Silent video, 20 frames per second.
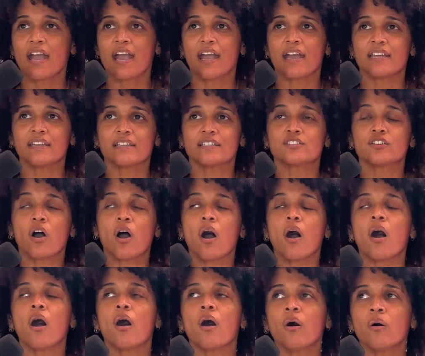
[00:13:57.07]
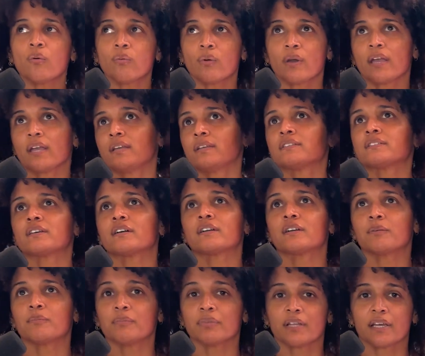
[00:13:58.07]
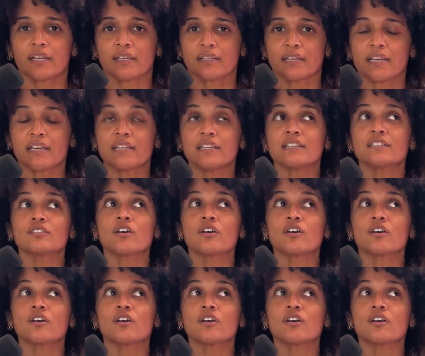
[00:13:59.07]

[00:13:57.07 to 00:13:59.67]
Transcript: and it's always a complaint. It is